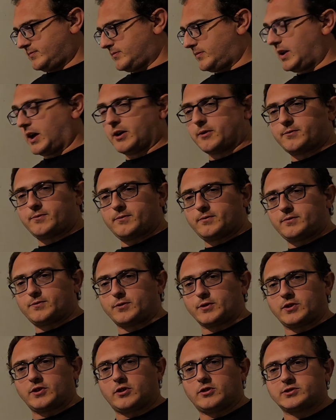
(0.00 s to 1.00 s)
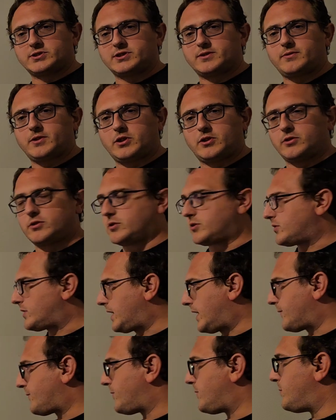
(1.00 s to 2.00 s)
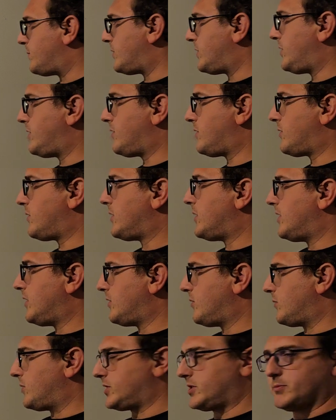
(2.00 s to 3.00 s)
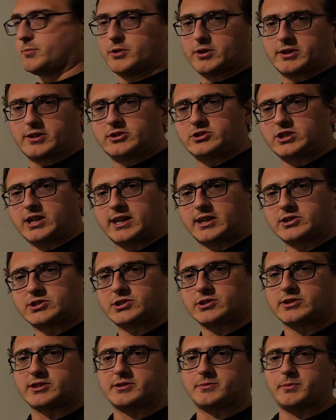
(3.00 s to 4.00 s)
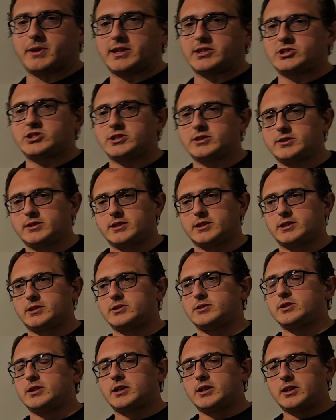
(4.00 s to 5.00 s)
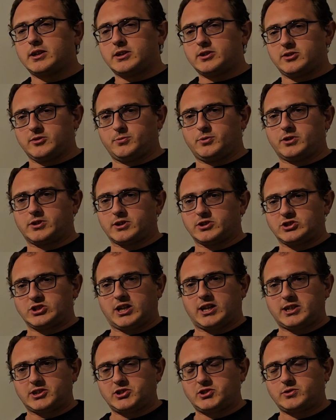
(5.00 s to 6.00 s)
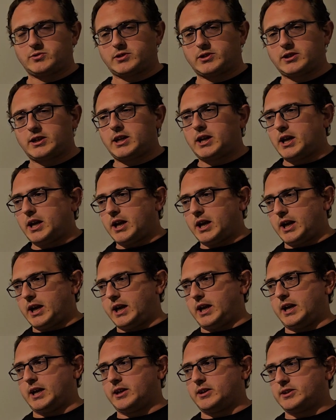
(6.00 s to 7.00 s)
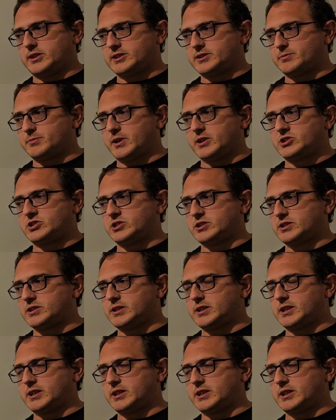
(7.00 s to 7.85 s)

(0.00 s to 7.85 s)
Now, for those of you who are not familiar with the book of Jasher, it's mentioned in the book of Joshua and it's mentioned